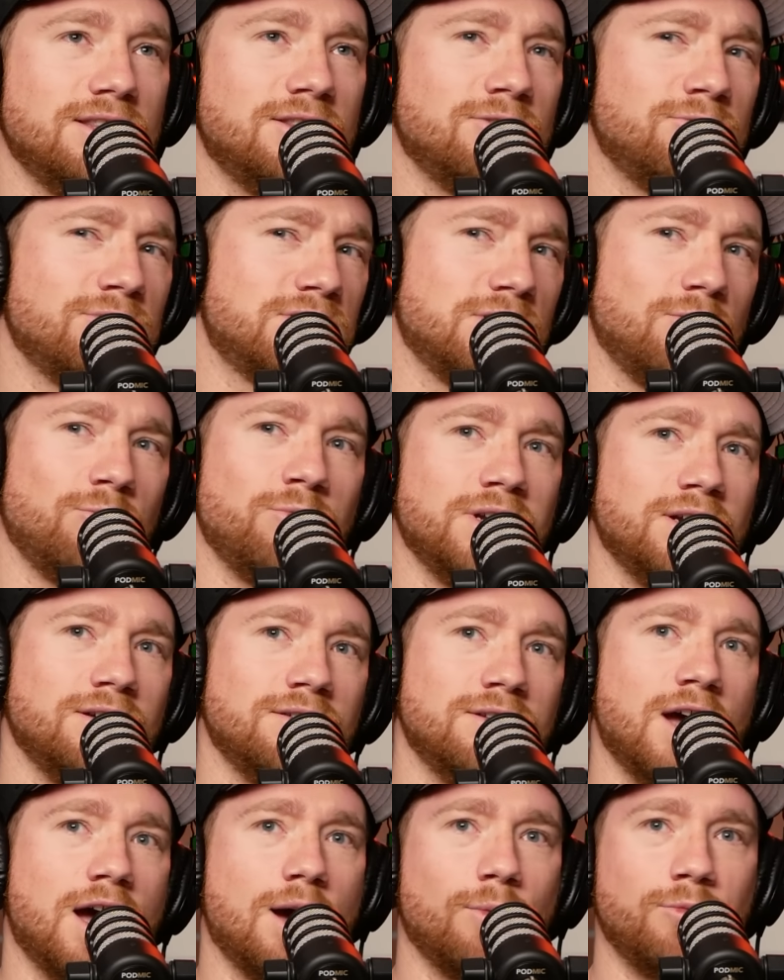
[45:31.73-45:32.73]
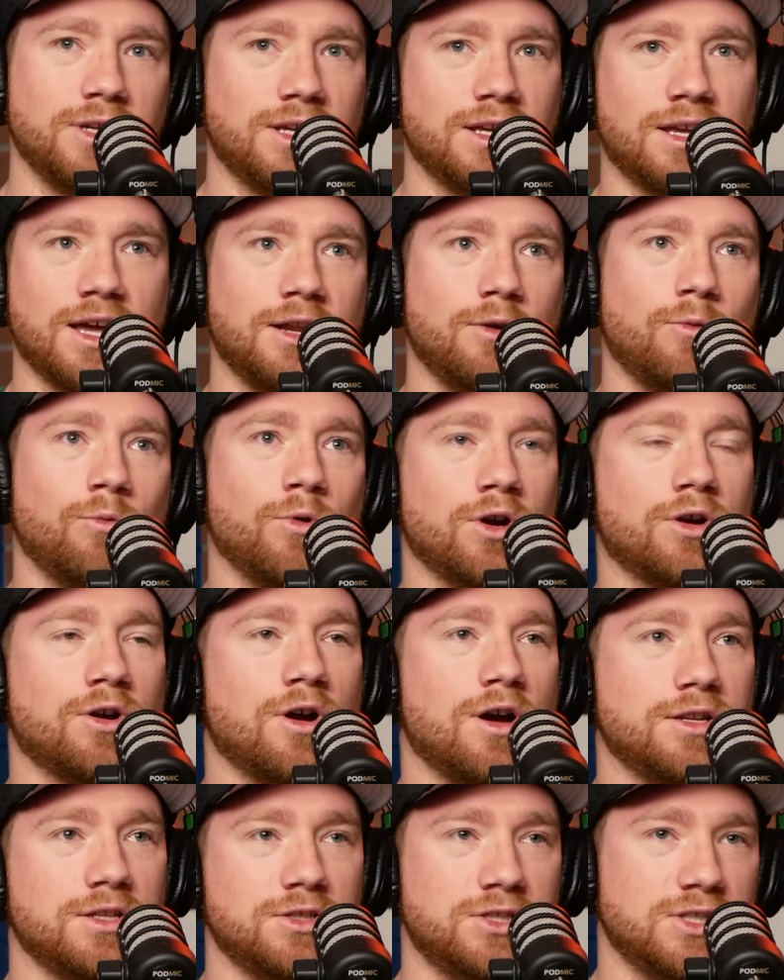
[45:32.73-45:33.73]
there was a weird knob we could kind of
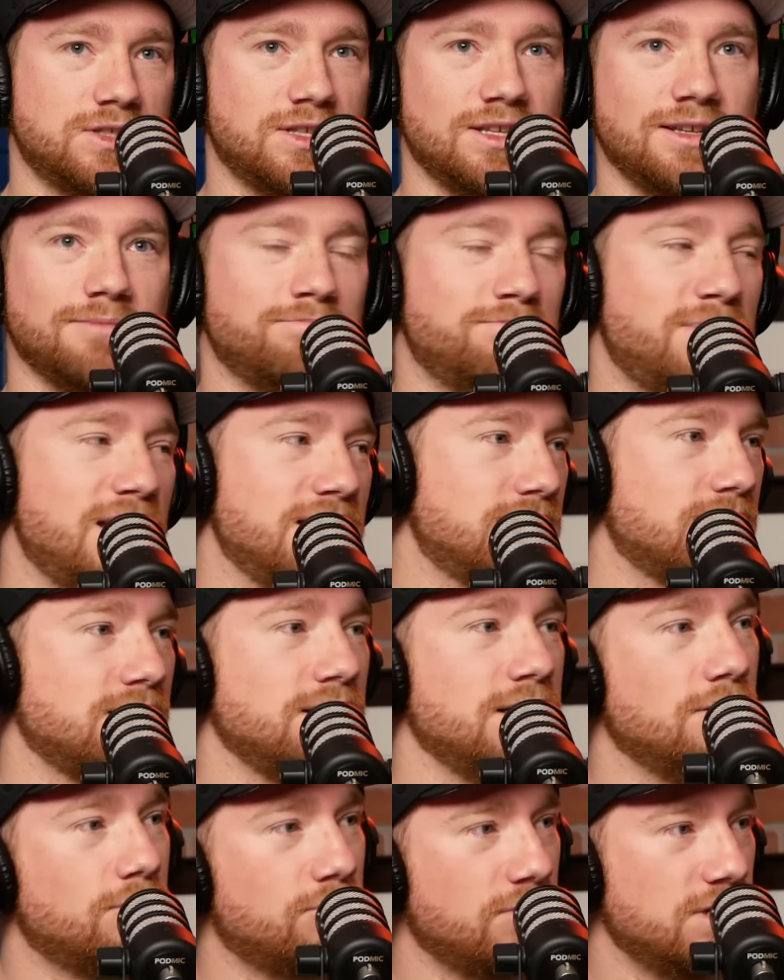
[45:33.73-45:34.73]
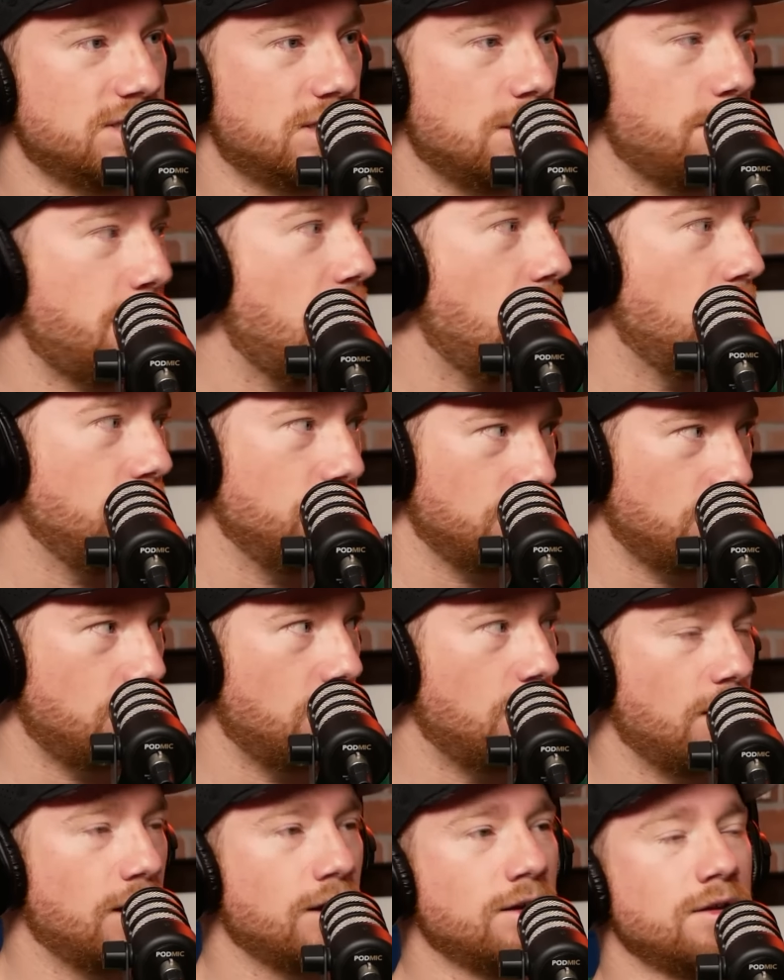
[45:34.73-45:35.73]
work on to just basically increase the power of the
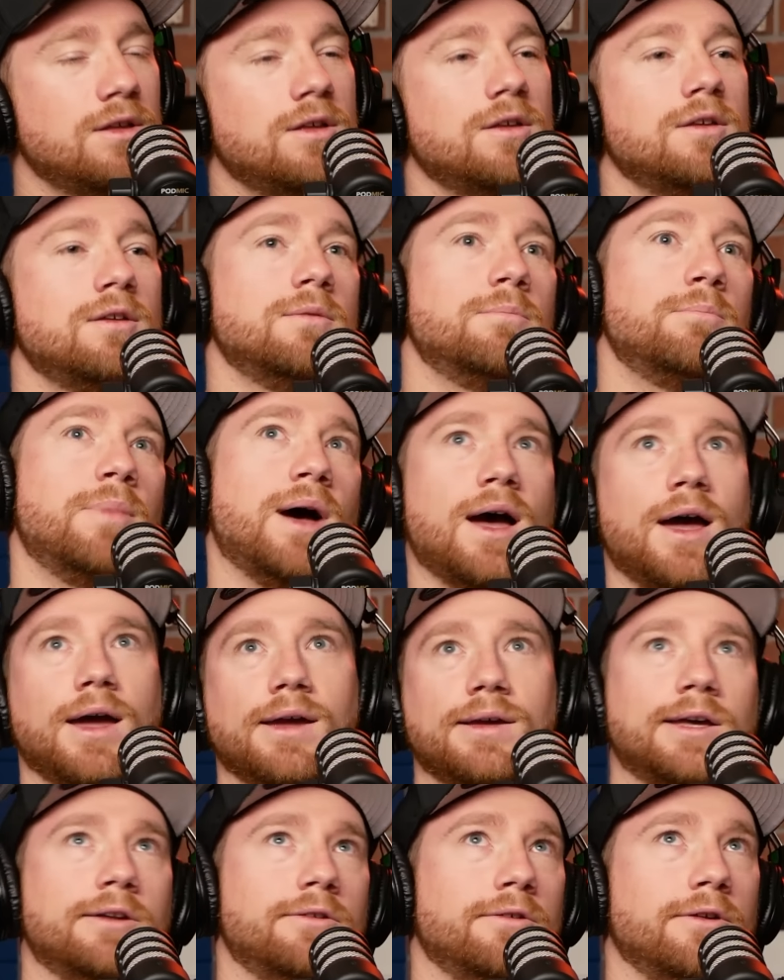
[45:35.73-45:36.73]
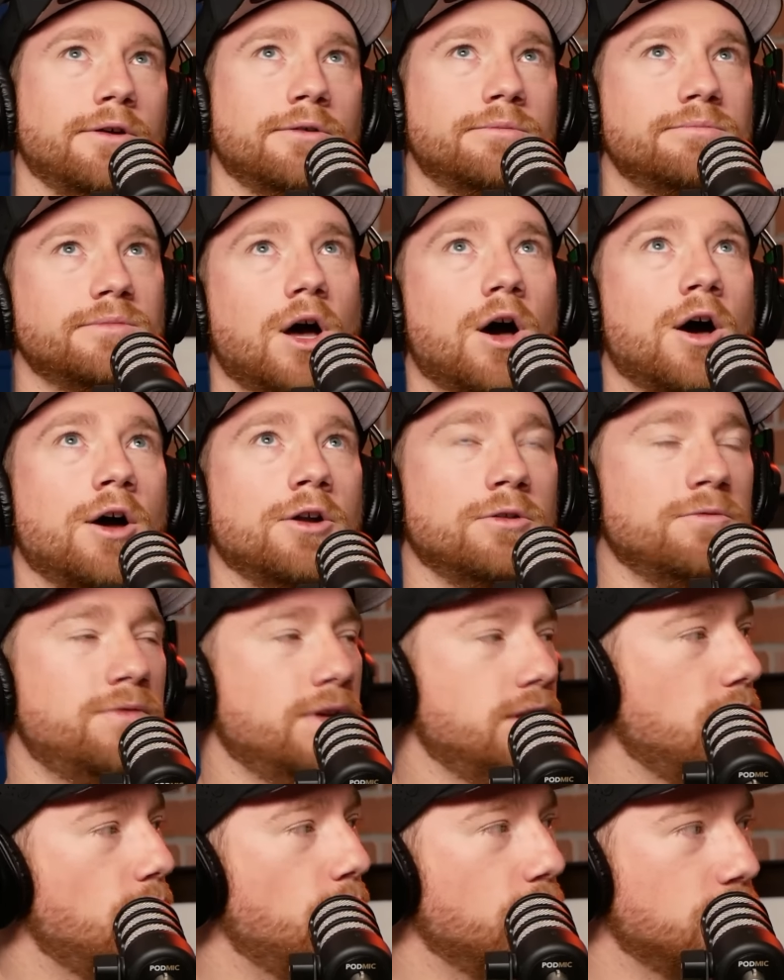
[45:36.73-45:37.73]
car by, I don't know,
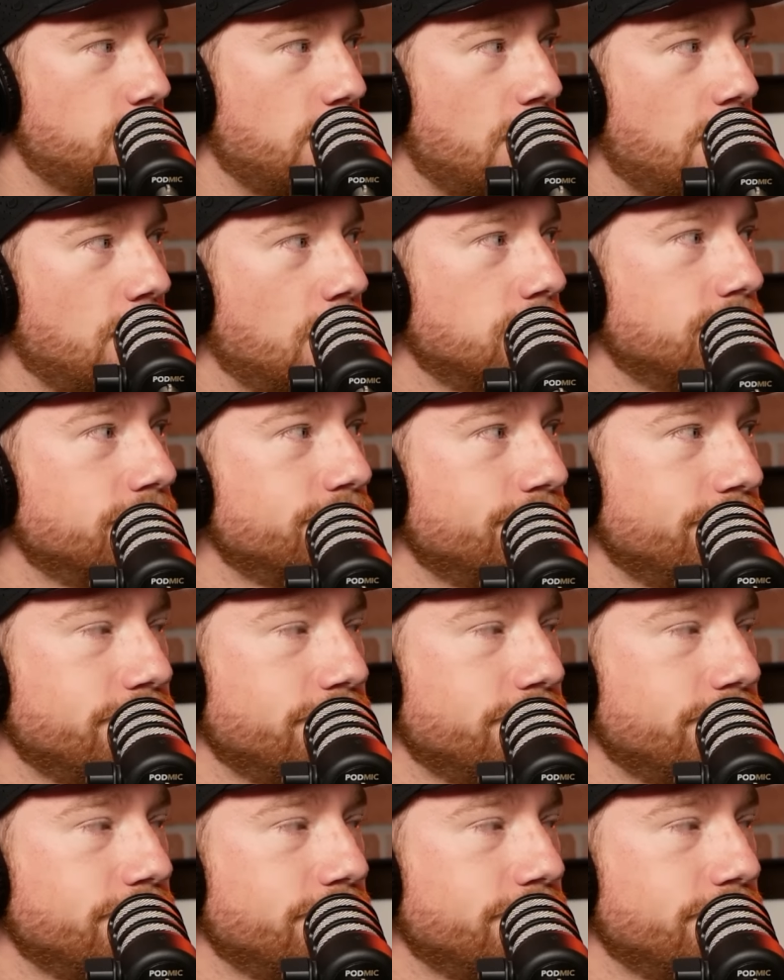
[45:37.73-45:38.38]
150 horsepower.